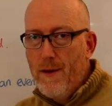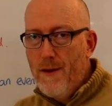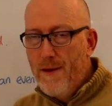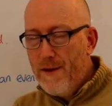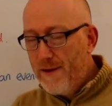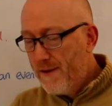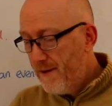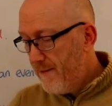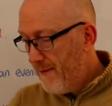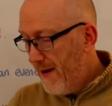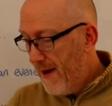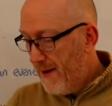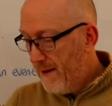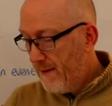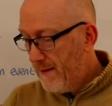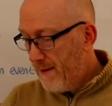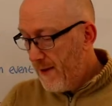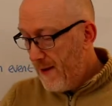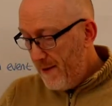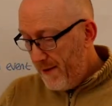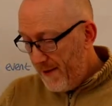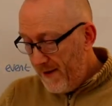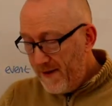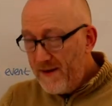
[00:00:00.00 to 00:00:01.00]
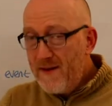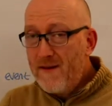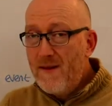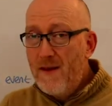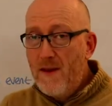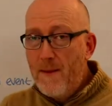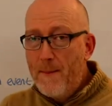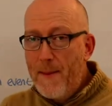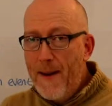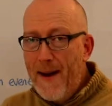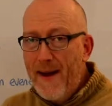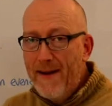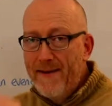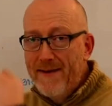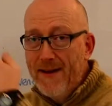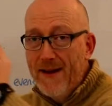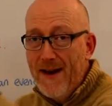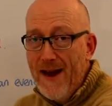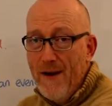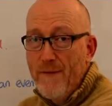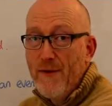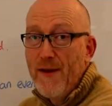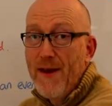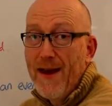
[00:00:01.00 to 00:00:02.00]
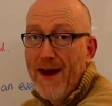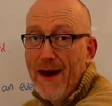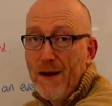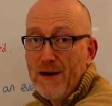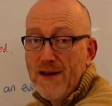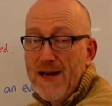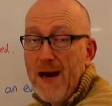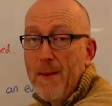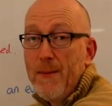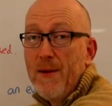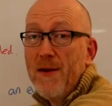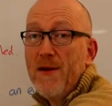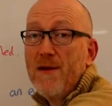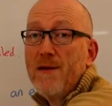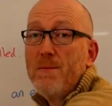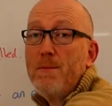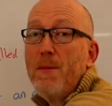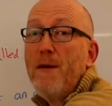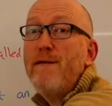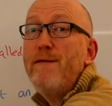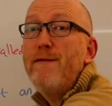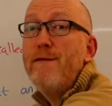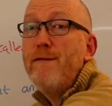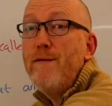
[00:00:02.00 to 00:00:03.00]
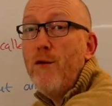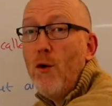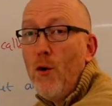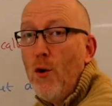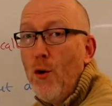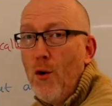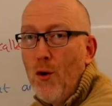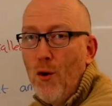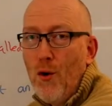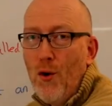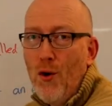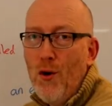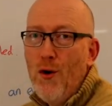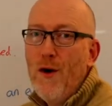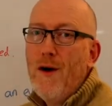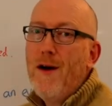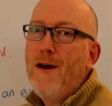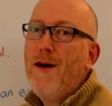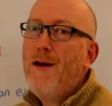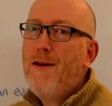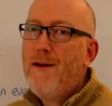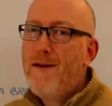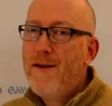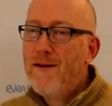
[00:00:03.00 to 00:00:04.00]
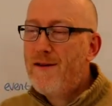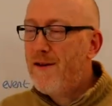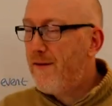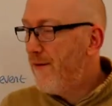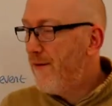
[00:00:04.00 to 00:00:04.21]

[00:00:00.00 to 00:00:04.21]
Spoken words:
this event. This is in the past and everything else happens before this